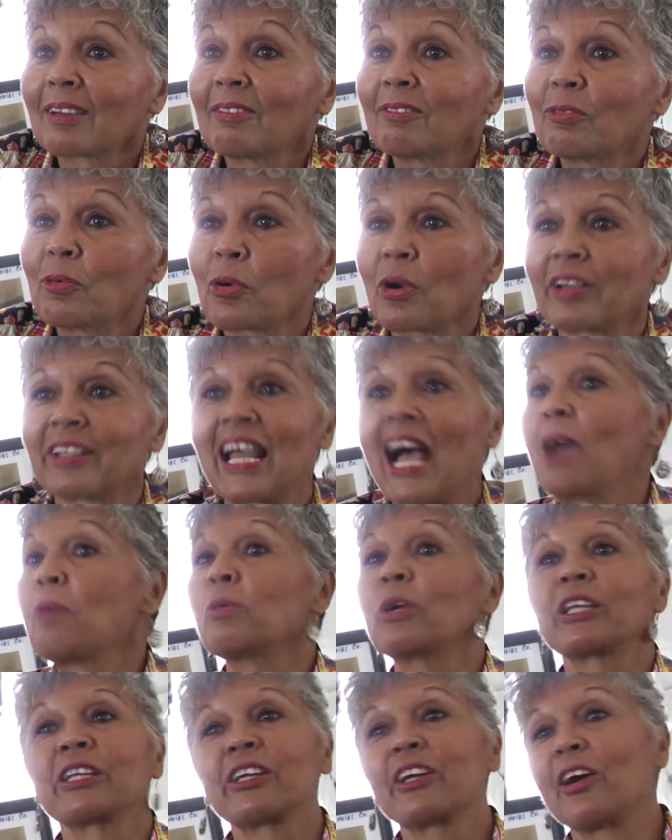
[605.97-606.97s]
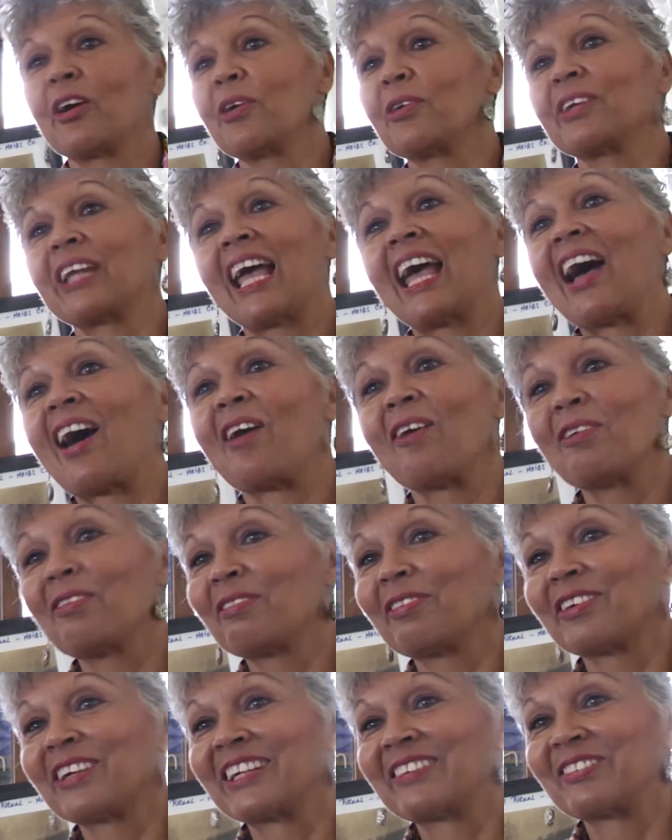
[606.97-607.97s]
Now I wouldn't go now
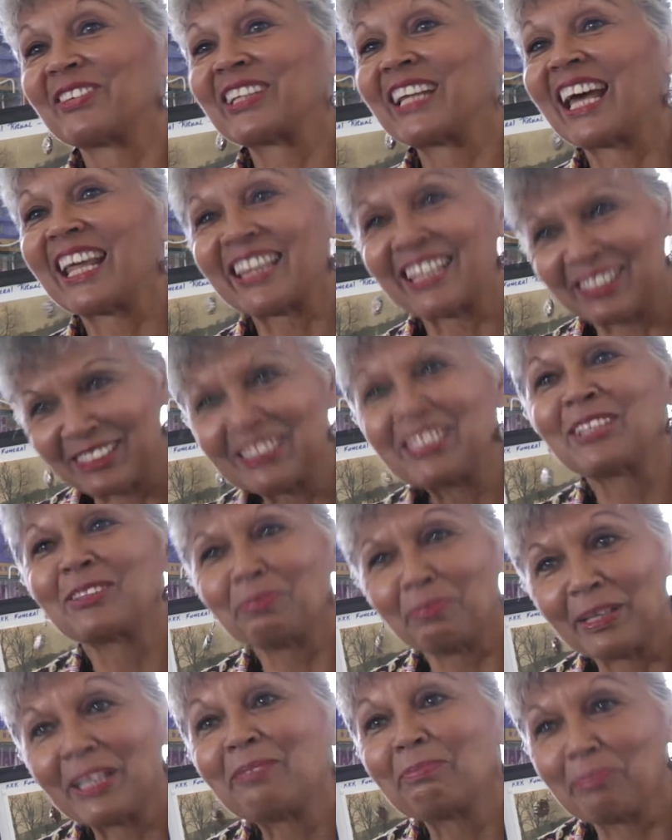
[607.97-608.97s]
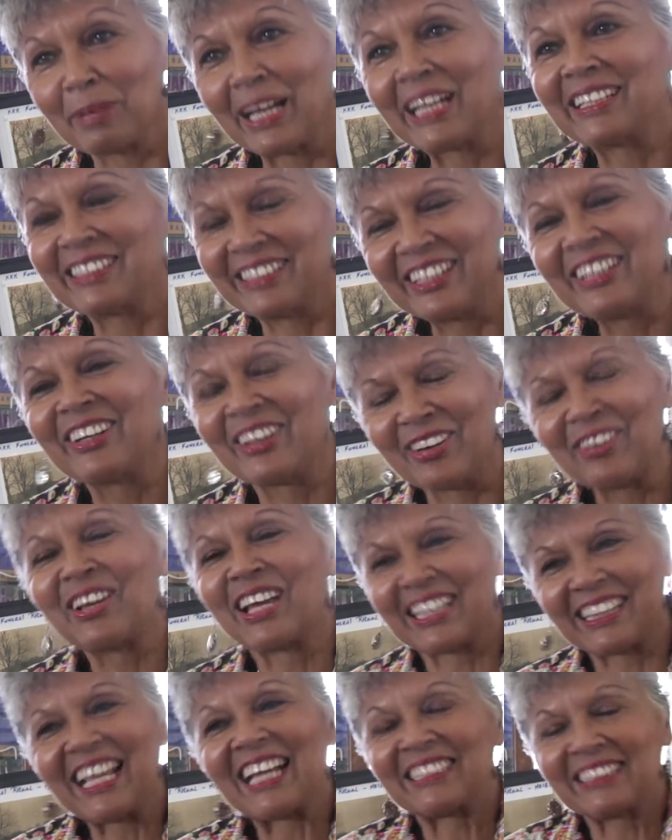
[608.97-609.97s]
for nothing, but
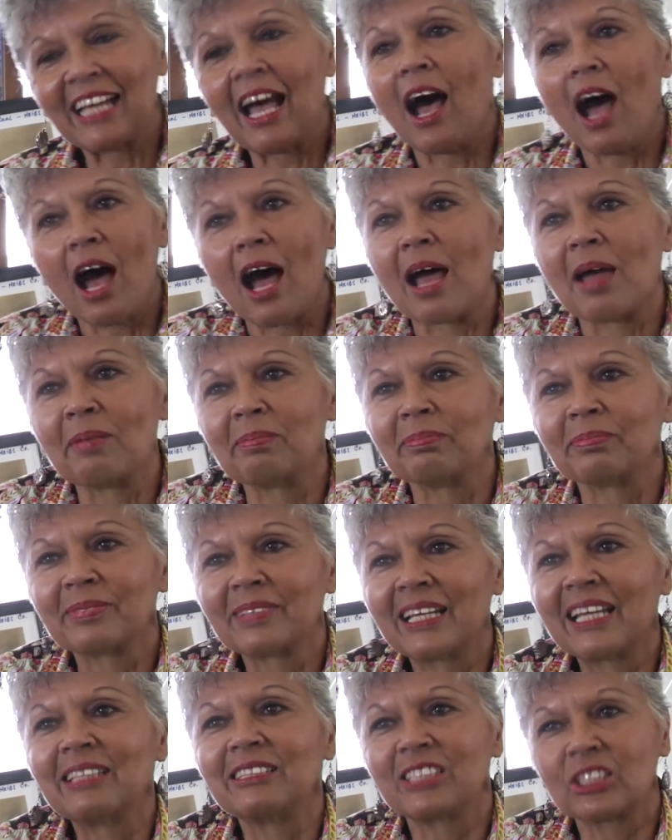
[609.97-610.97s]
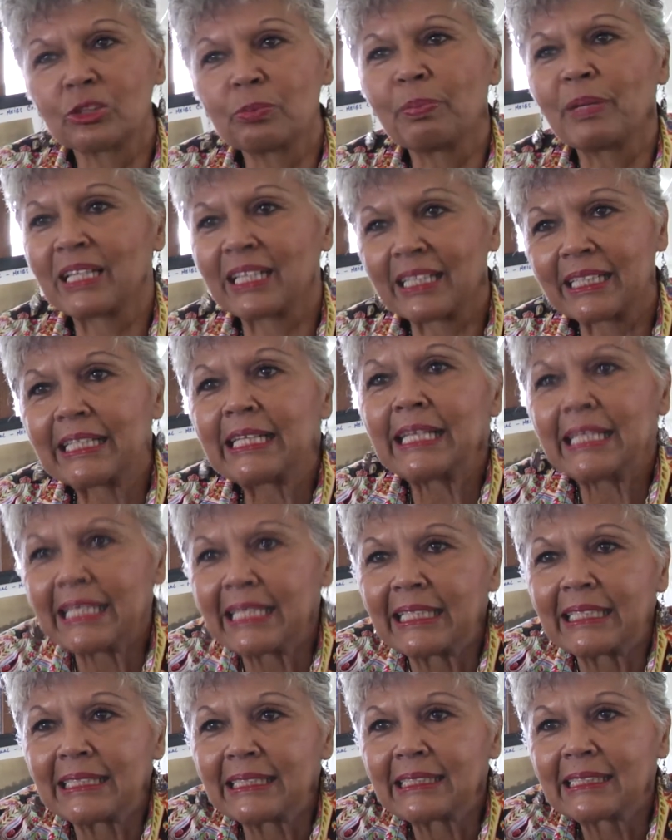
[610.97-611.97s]
at that time, and just being a
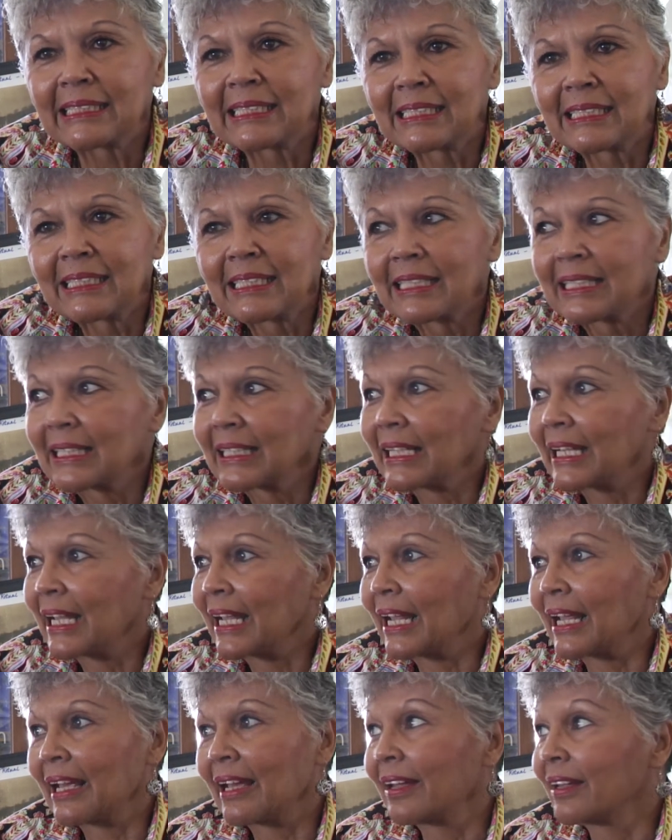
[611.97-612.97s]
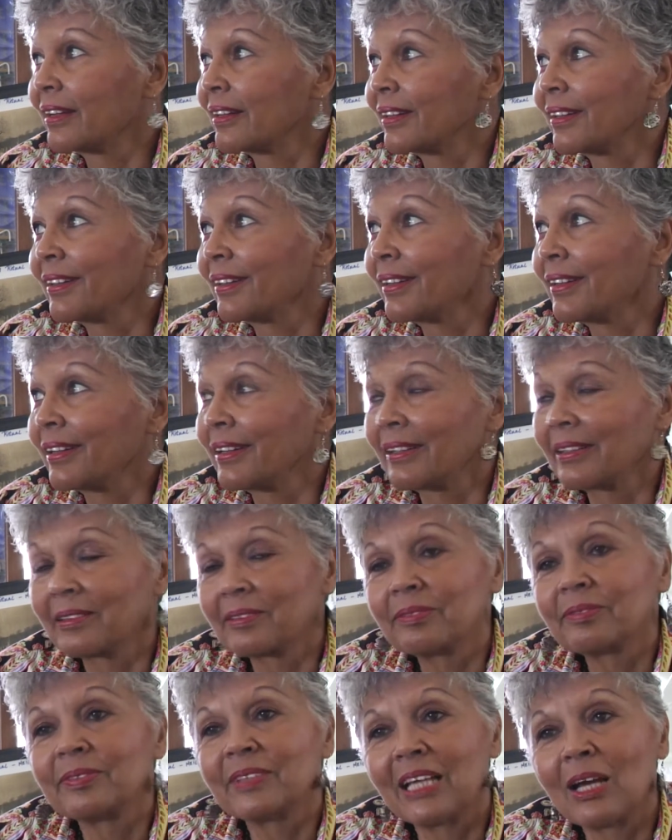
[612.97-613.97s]
kid, and
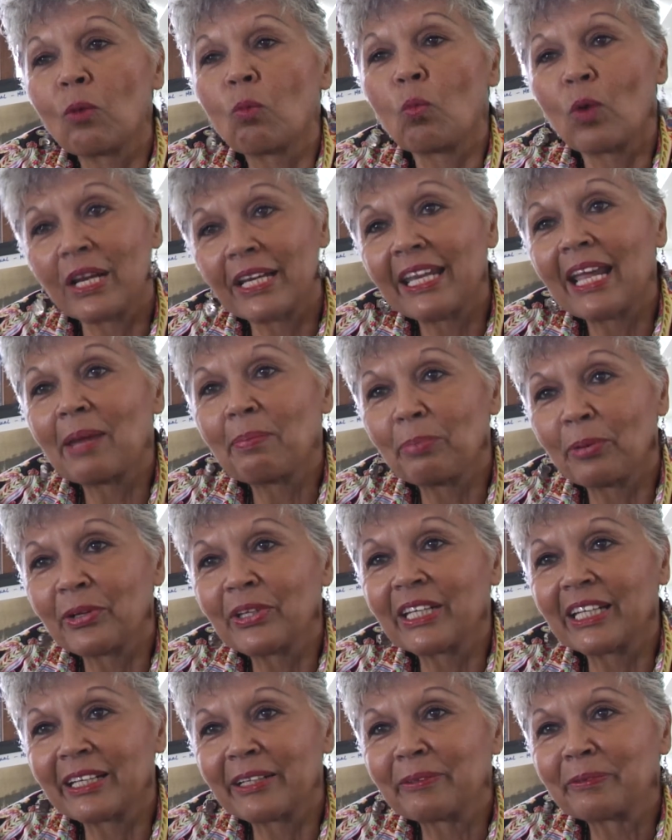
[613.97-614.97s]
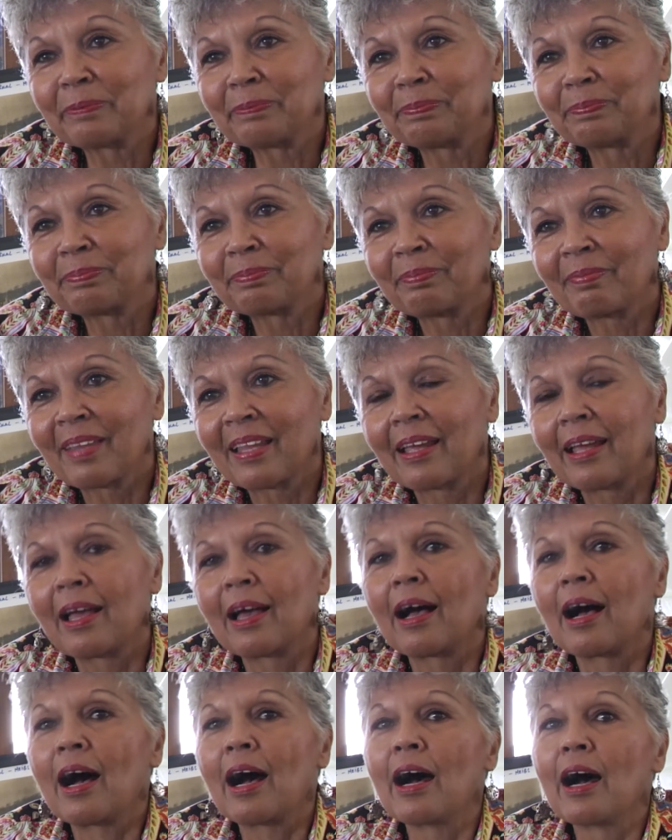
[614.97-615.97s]
yeah, 1 day per year.
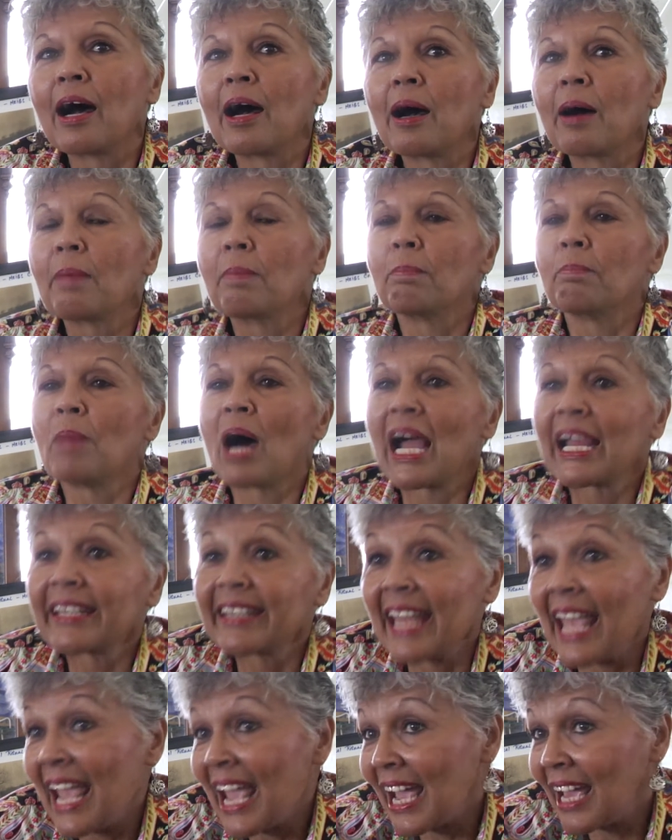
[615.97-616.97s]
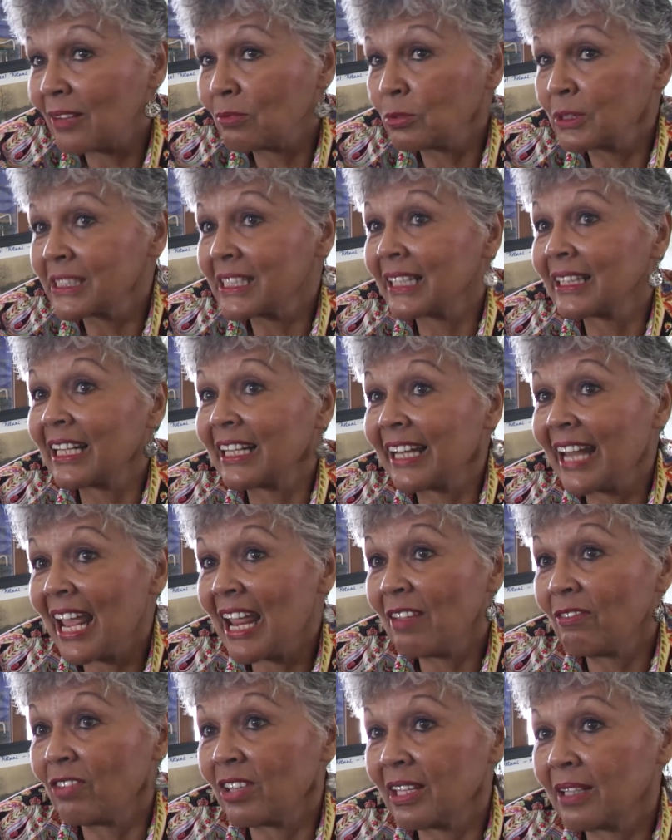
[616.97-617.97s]
My dad was in the
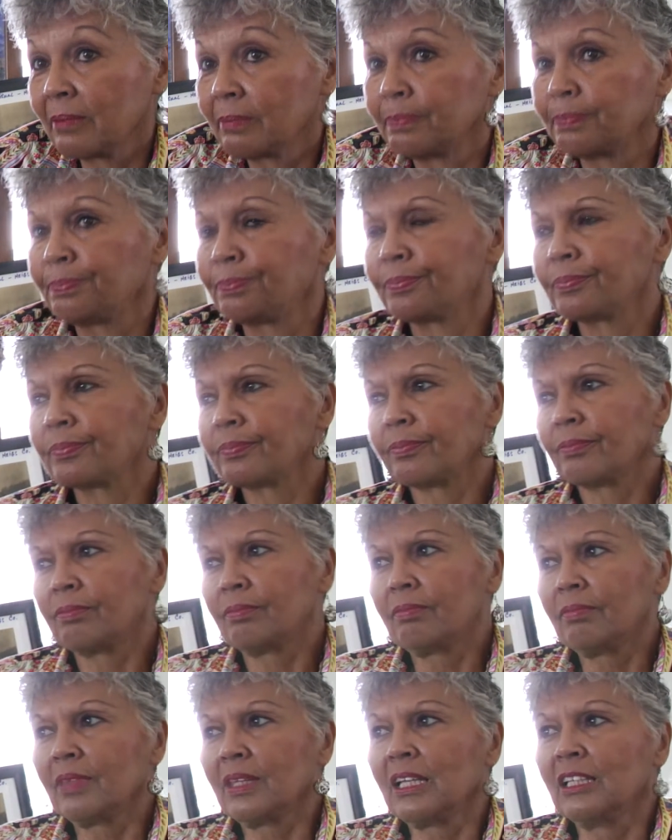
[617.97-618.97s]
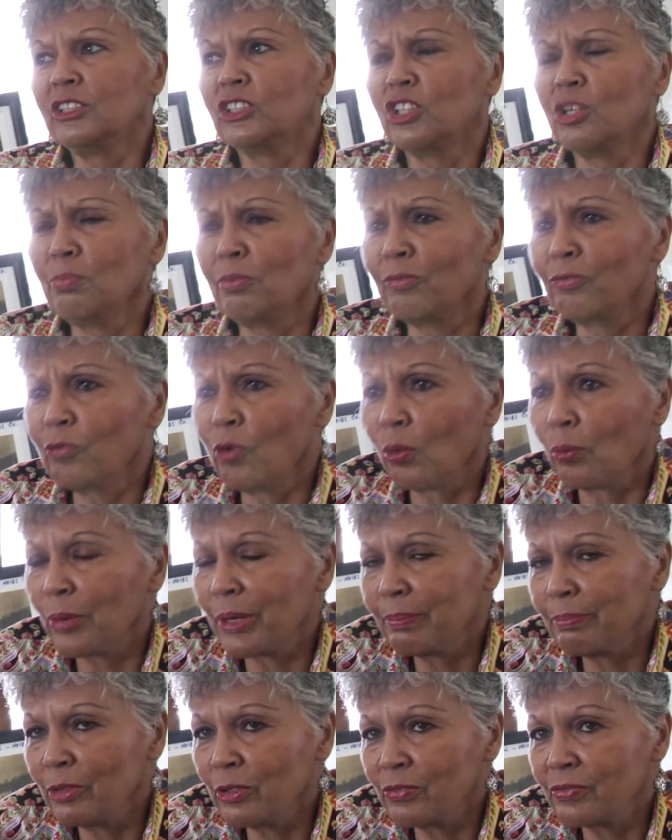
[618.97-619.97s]
Navy, so before we
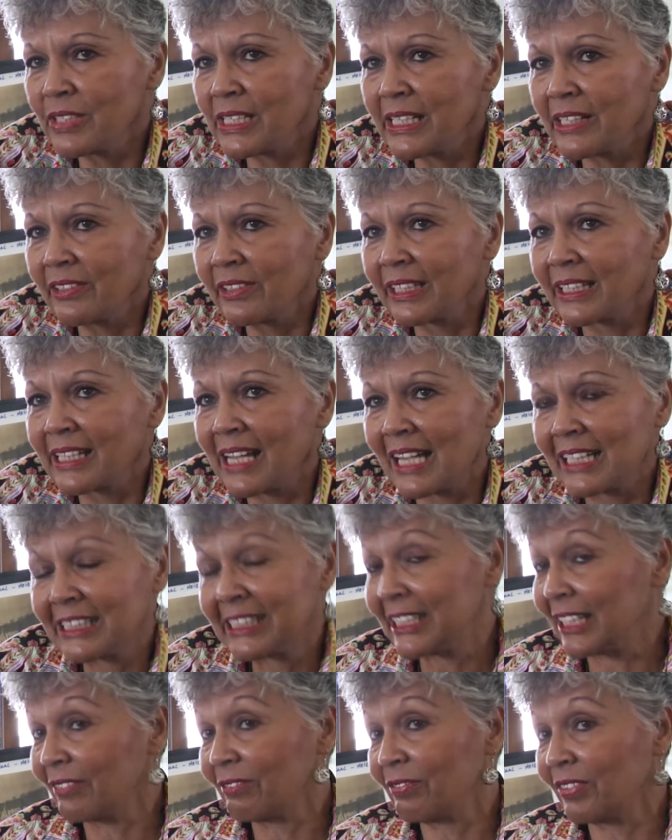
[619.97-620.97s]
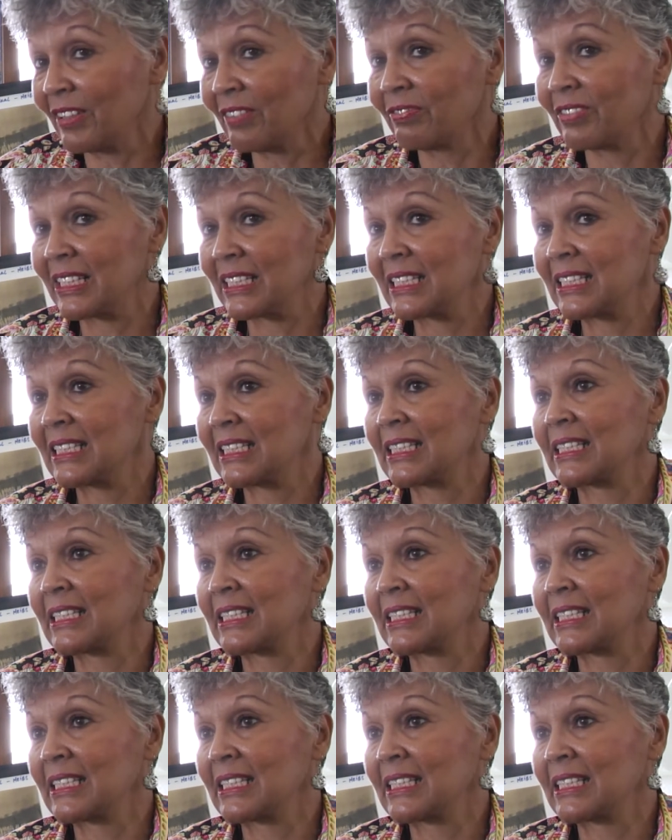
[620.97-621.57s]
moved here in the 1950s,